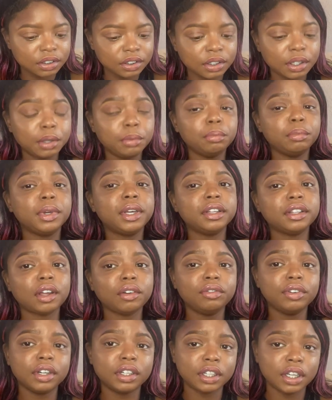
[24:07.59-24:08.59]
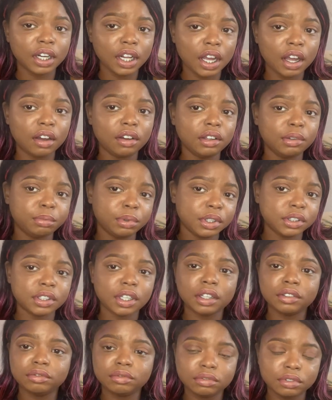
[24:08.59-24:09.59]
And because I figured it out, and because
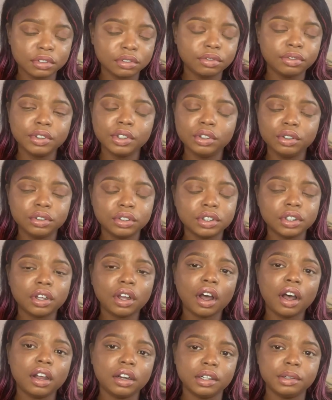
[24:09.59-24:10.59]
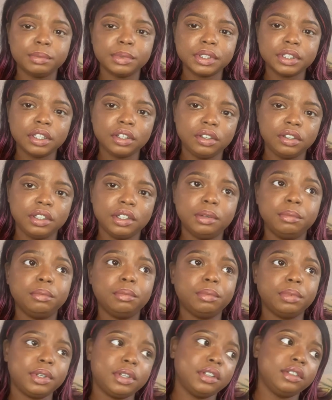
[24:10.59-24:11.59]
I refused to call them and tell
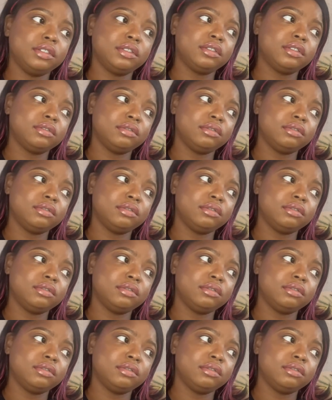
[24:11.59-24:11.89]
them because